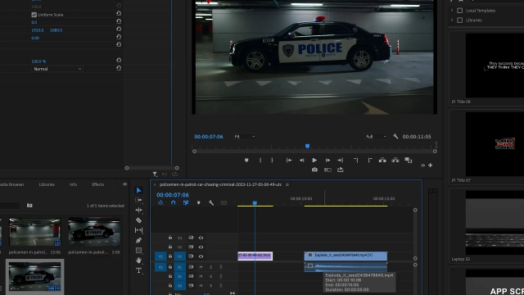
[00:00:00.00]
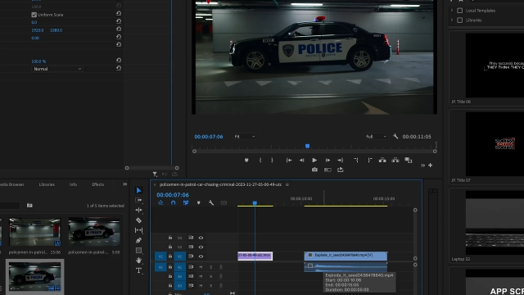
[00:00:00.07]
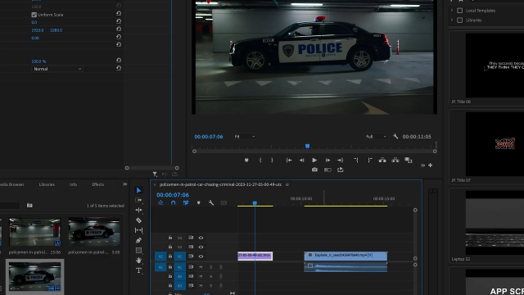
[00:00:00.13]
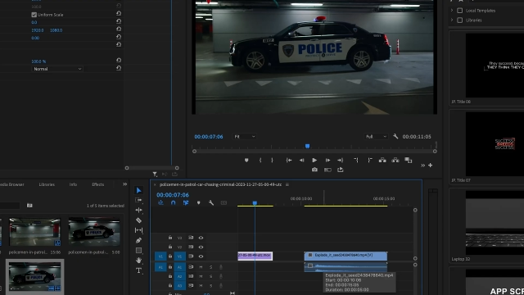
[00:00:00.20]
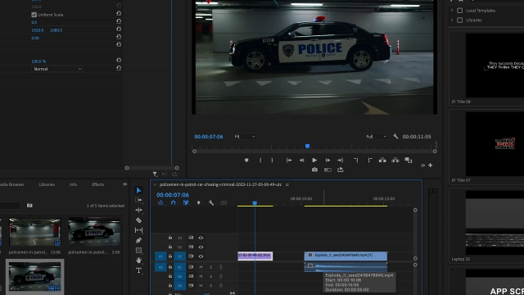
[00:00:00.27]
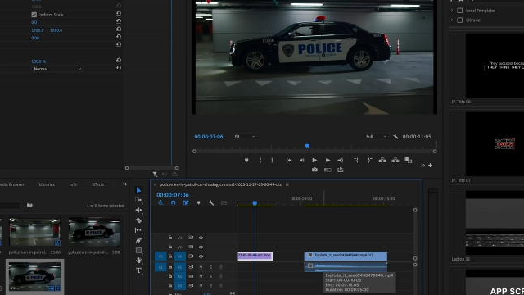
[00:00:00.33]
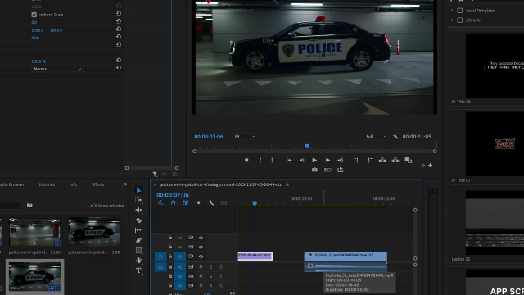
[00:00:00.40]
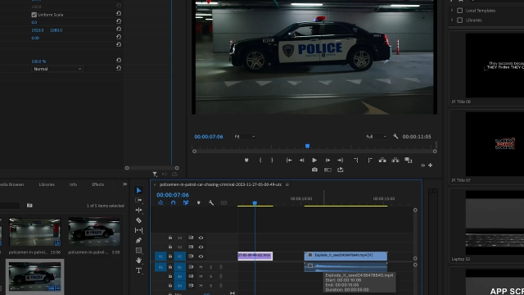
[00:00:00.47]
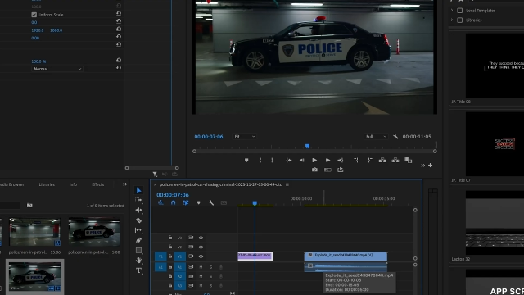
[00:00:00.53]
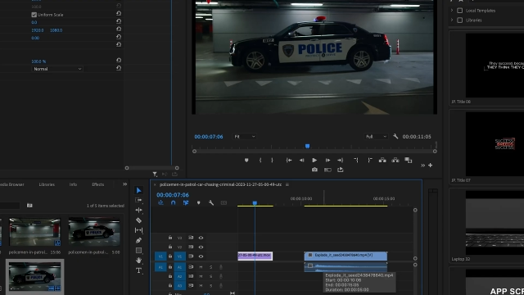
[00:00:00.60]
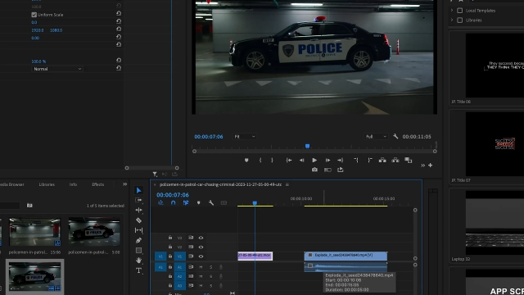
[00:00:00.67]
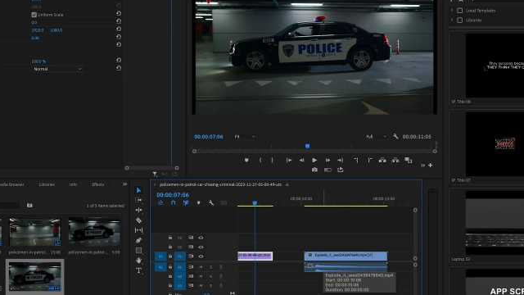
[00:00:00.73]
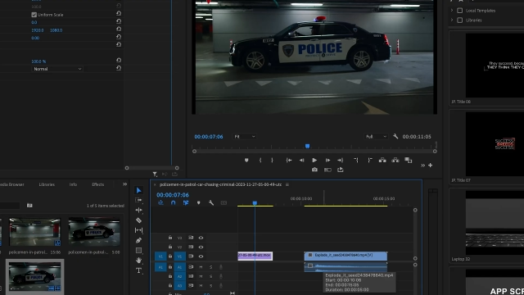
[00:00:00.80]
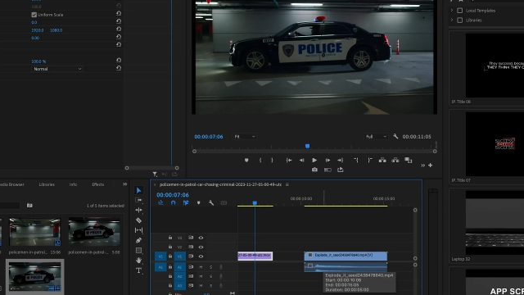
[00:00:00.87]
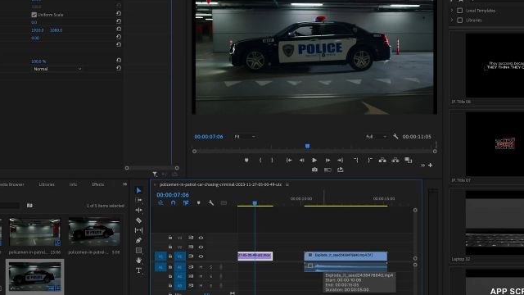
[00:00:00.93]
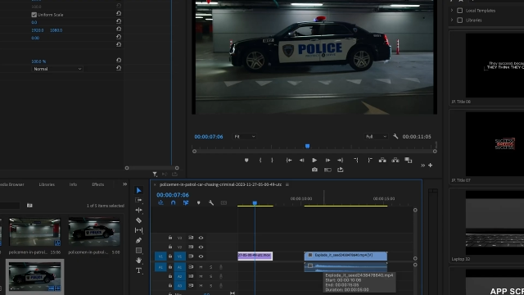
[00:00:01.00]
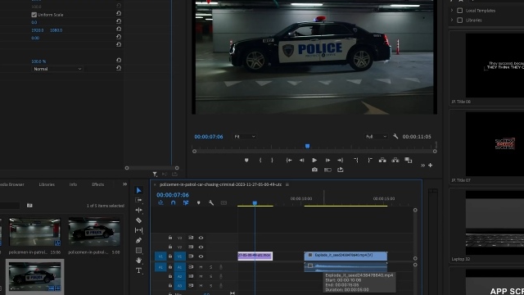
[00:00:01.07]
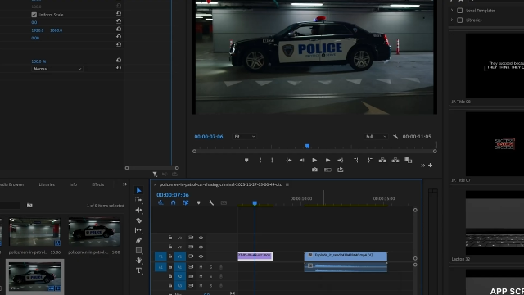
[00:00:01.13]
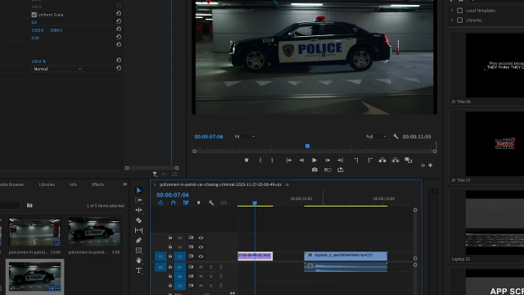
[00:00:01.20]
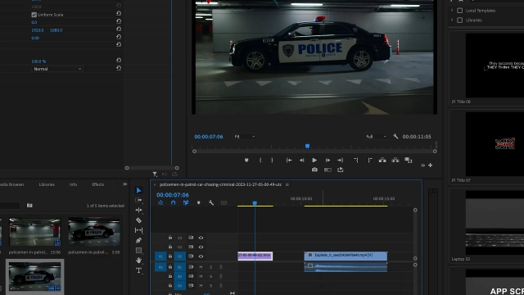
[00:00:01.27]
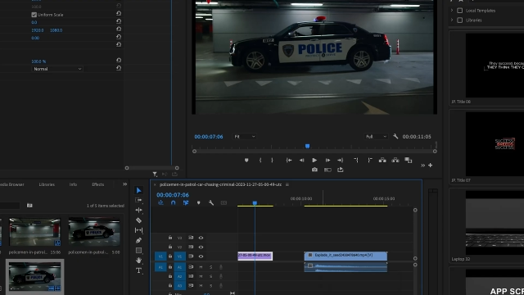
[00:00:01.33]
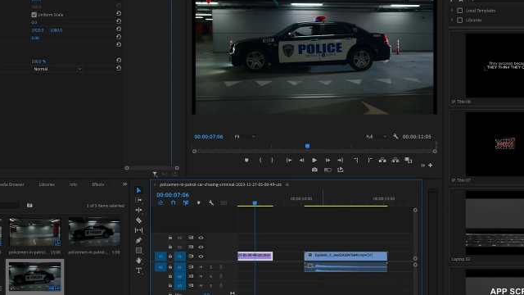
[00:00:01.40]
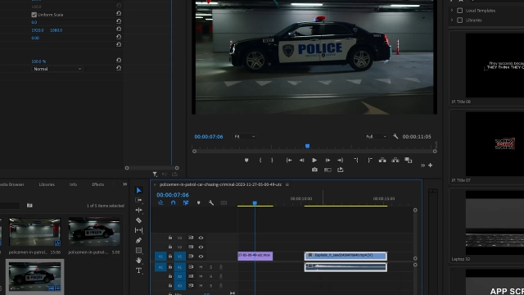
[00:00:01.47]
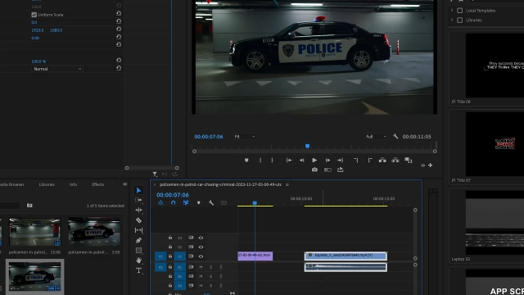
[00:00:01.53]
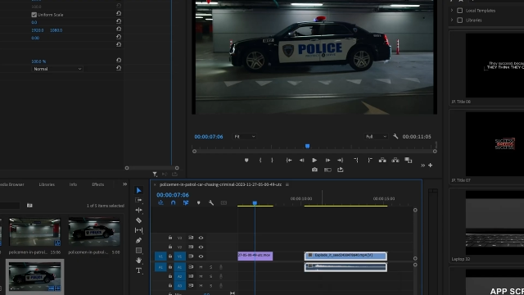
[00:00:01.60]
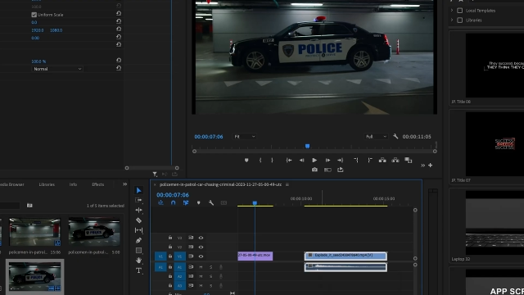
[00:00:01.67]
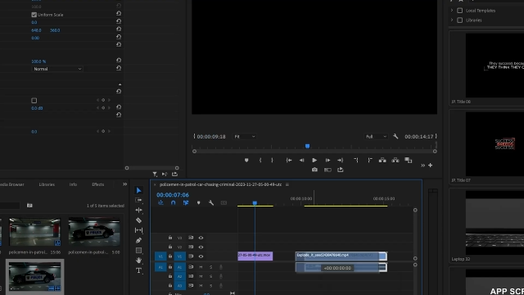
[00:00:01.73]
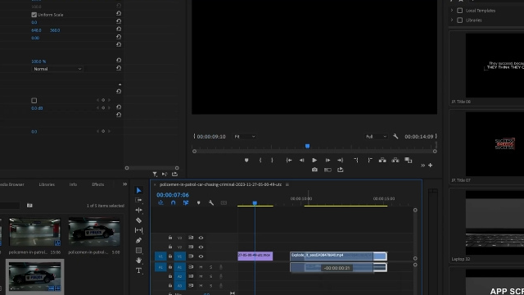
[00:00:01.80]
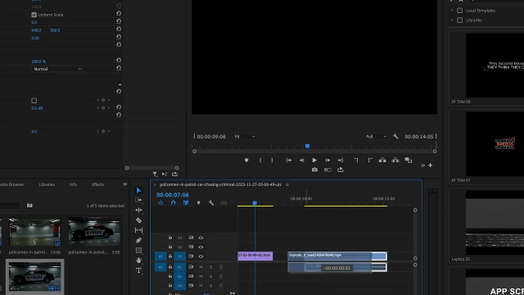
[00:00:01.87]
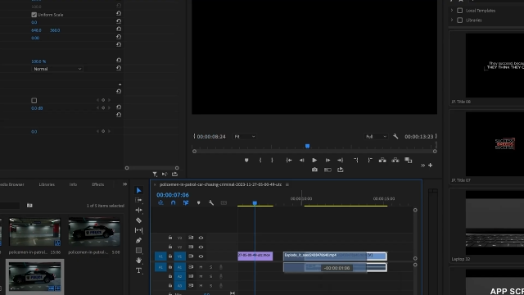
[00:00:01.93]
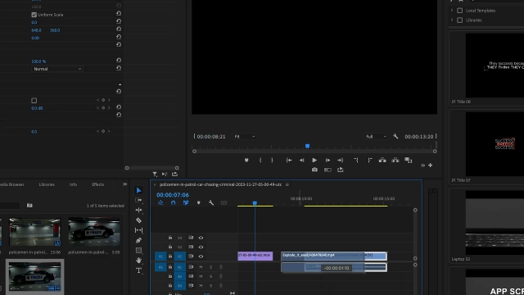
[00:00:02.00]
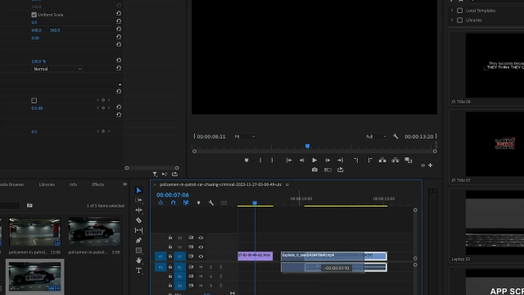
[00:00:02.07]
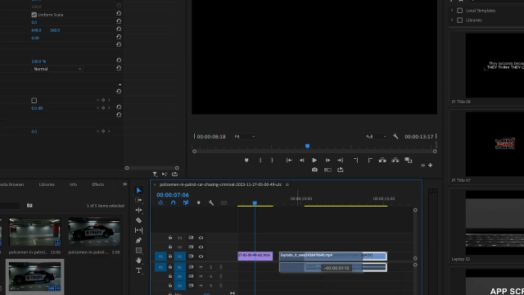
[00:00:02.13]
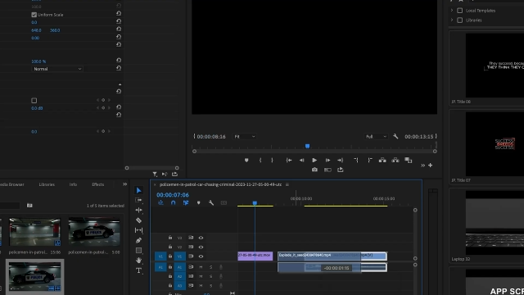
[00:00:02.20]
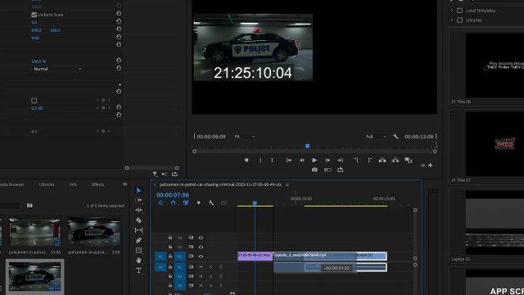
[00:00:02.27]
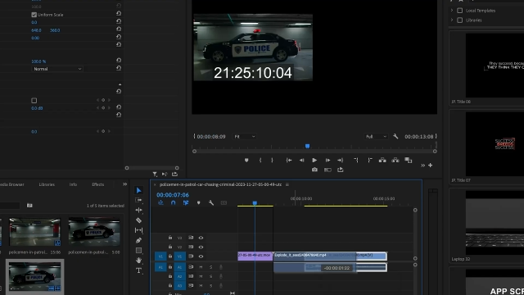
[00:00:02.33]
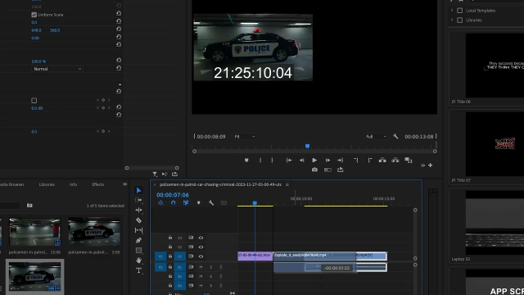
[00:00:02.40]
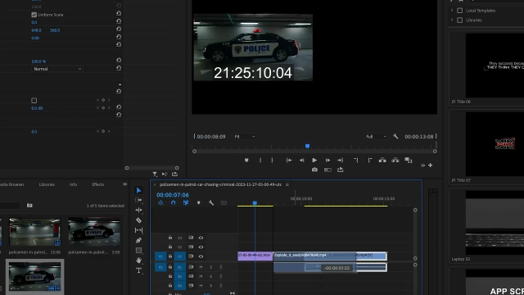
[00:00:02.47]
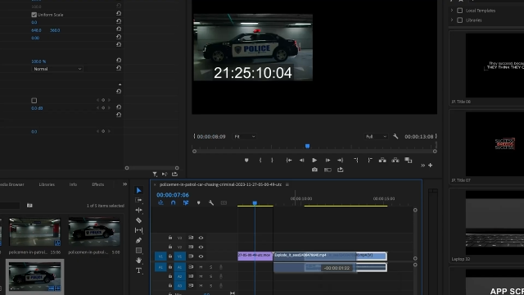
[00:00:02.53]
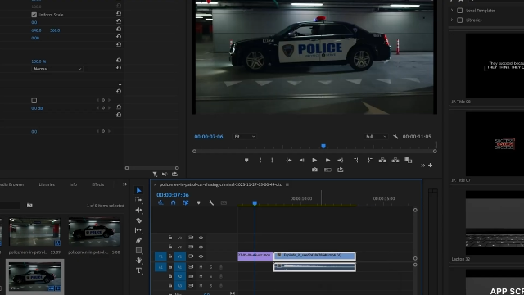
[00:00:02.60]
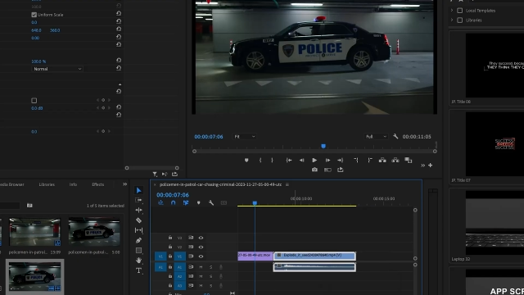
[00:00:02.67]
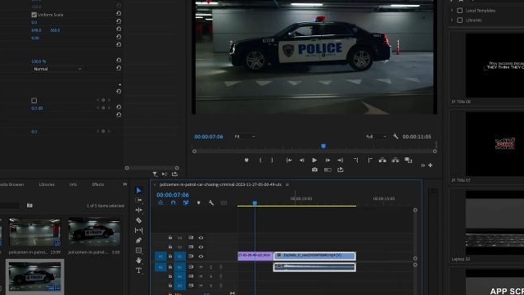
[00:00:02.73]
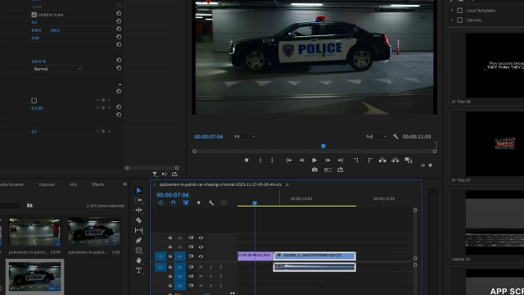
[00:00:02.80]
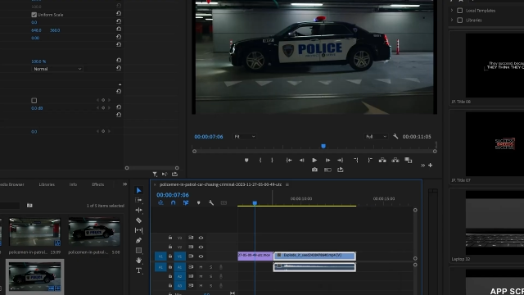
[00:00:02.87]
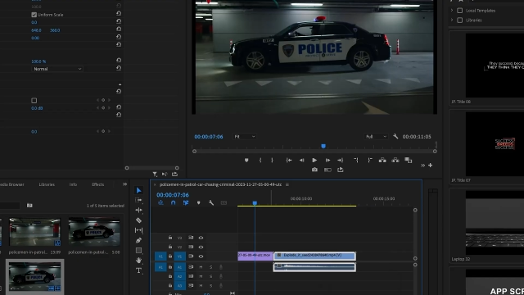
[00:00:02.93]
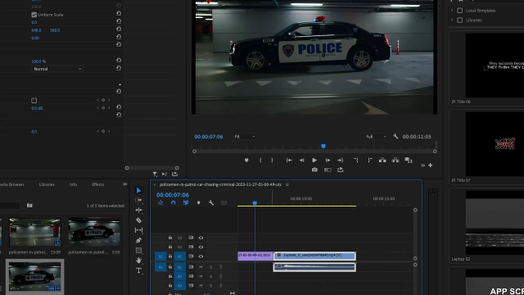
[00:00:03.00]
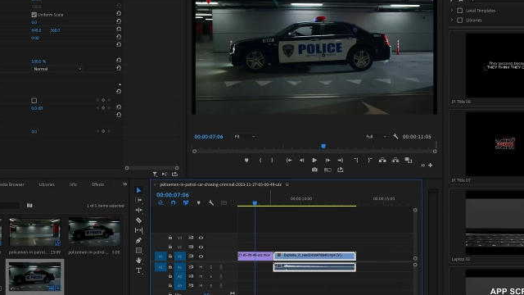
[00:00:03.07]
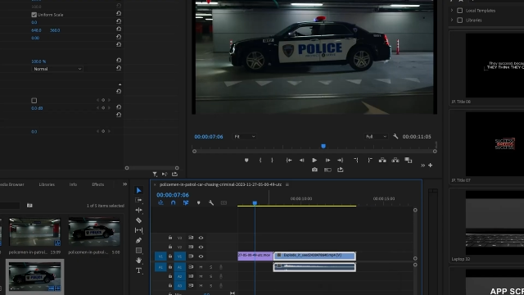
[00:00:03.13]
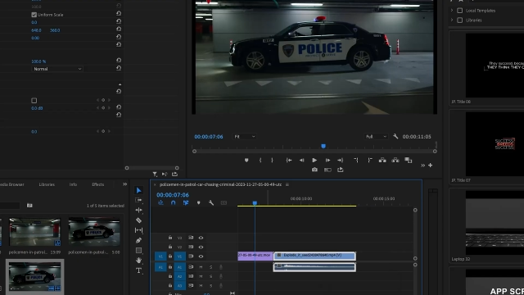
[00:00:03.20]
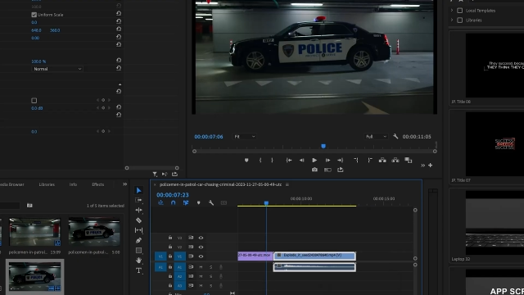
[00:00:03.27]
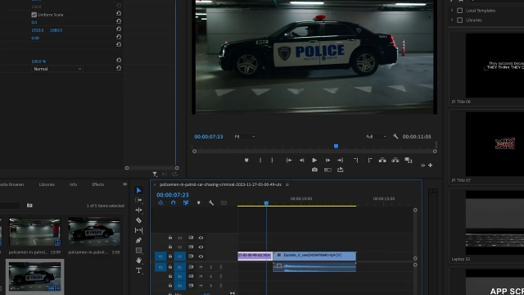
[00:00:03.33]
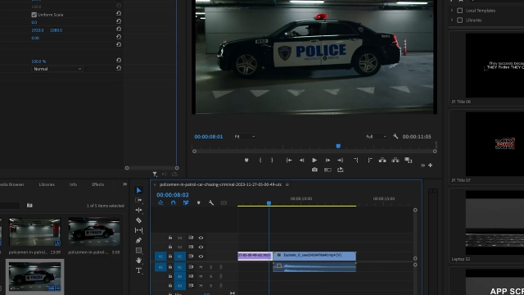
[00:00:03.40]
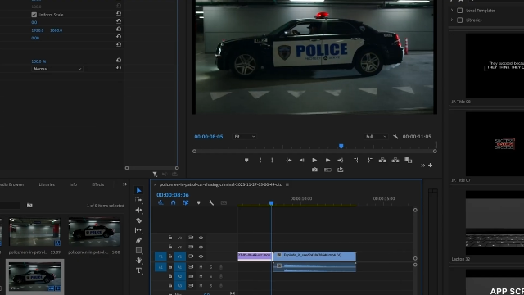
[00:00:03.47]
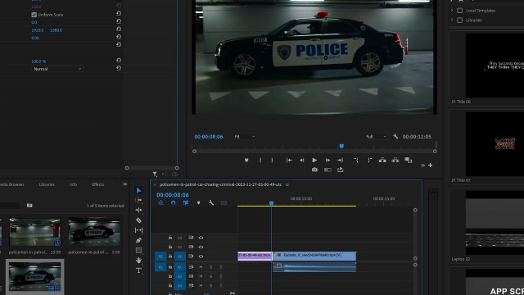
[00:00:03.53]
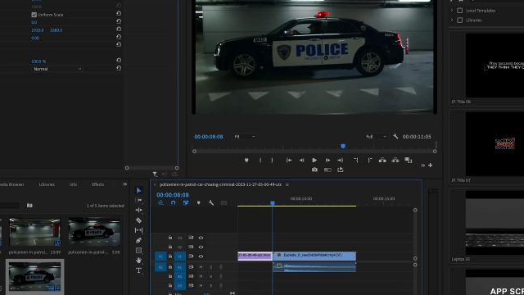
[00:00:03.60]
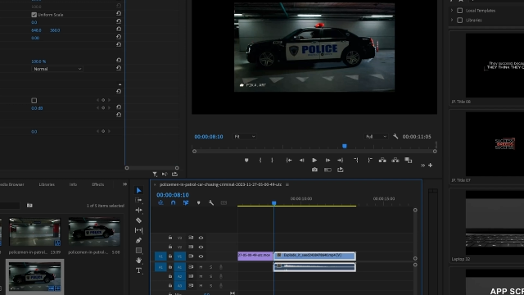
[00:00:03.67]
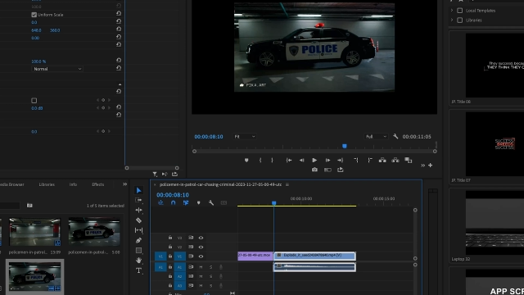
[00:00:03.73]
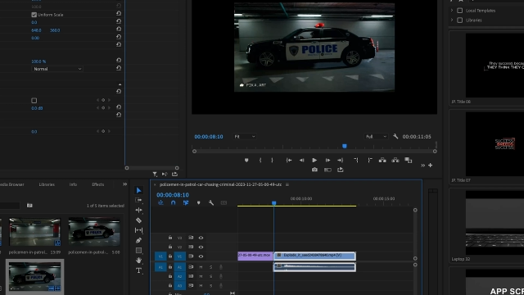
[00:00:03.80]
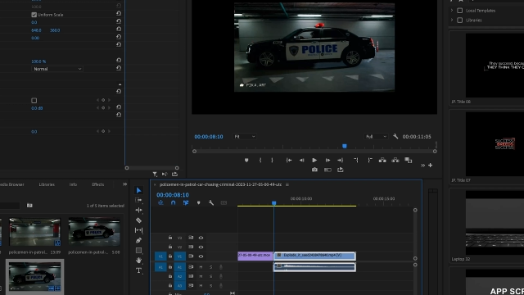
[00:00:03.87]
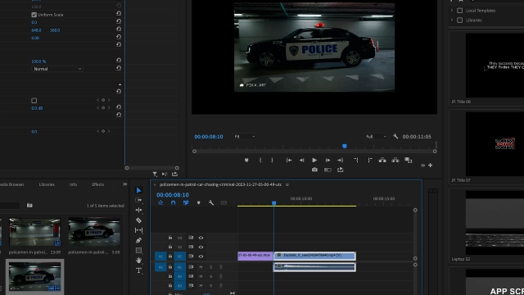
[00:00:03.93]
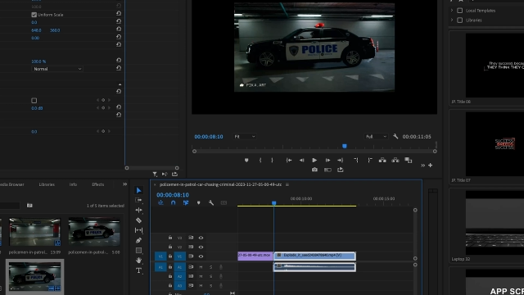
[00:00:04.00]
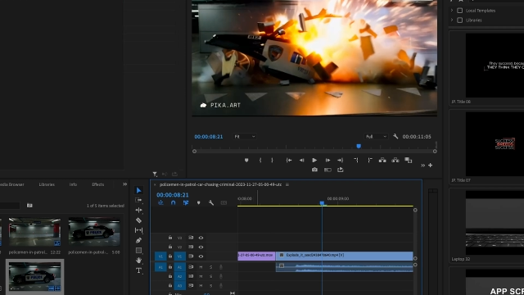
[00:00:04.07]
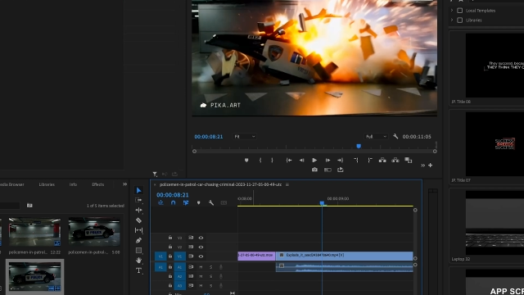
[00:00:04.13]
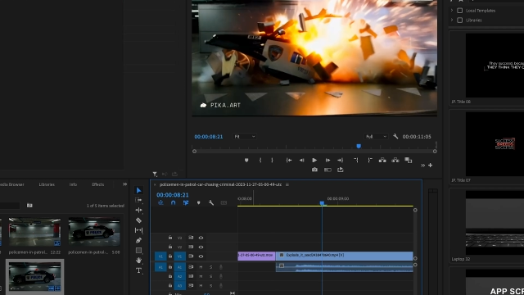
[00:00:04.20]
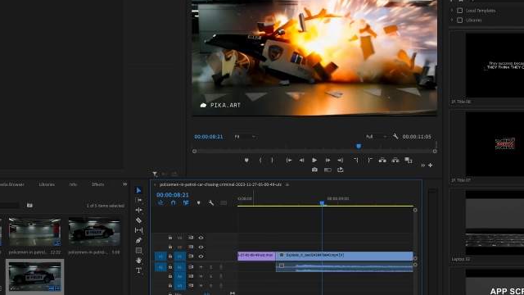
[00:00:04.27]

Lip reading: (no speaker visible)